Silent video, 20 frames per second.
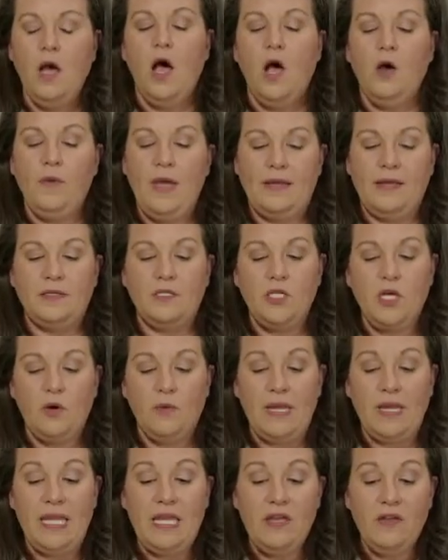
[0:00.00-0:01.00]
Okay,
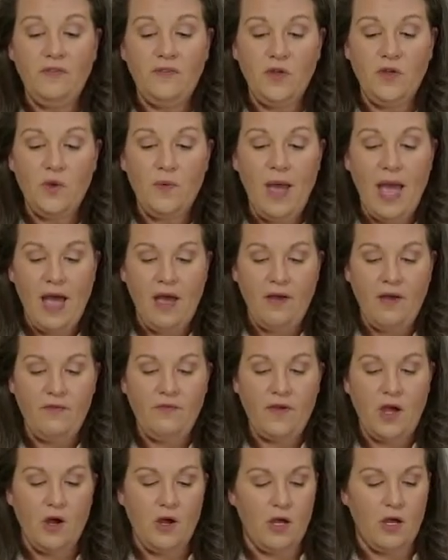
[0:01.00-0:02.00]
so if you
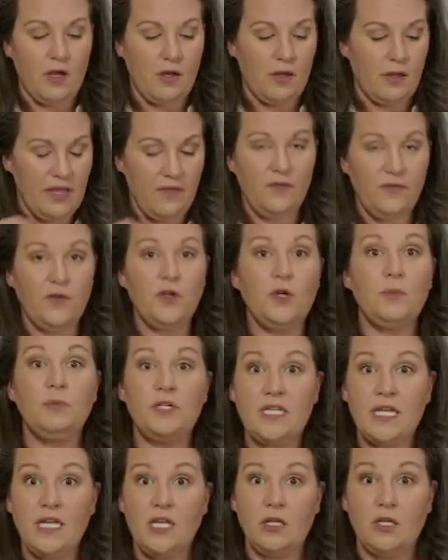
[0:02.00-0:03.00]
have, if your
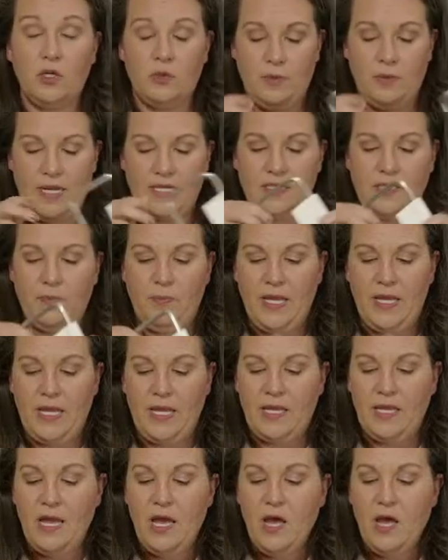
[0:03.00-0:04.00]
particular
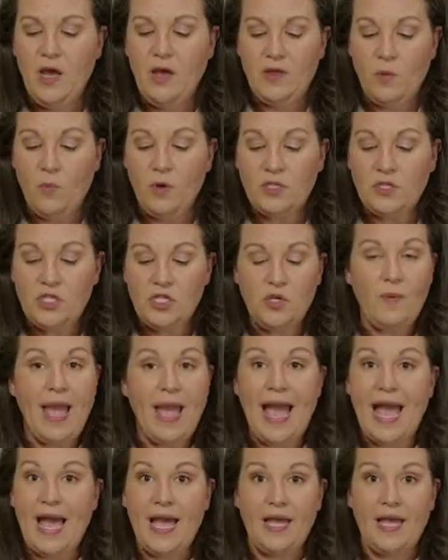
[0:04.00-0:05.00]
recipe that once you
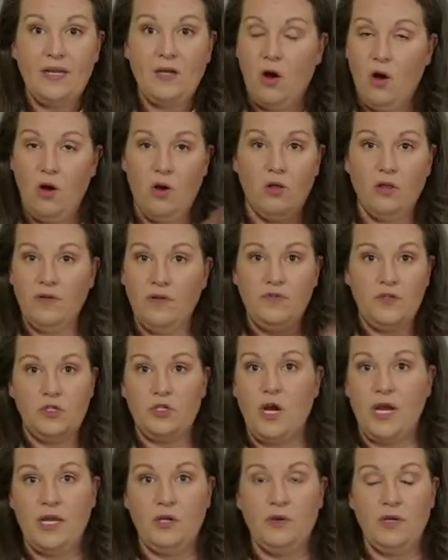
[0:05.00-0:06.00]
add all of the
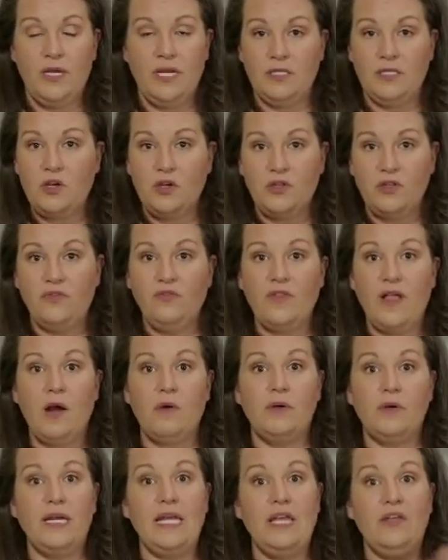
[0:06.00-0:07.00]
dry ingredients, all the
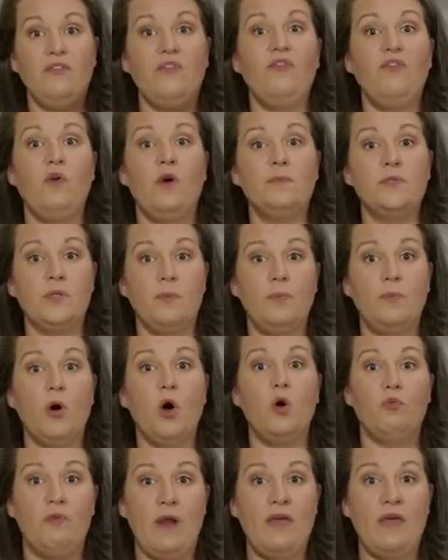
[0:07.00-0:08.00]
flour, it forms a
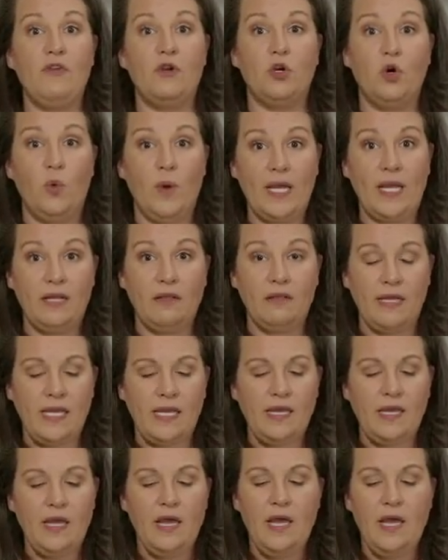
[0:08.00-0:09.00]
ball rather quickly,